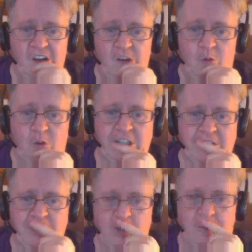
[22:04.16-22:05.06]
"You were
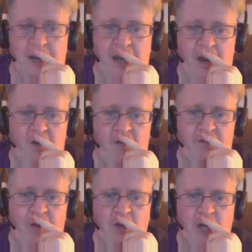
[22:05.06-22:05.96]
sent here by Hound
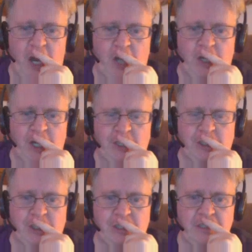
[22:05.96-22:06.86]
Falconhand,
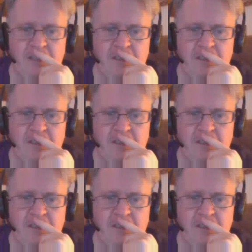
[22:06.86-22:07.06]
yes?"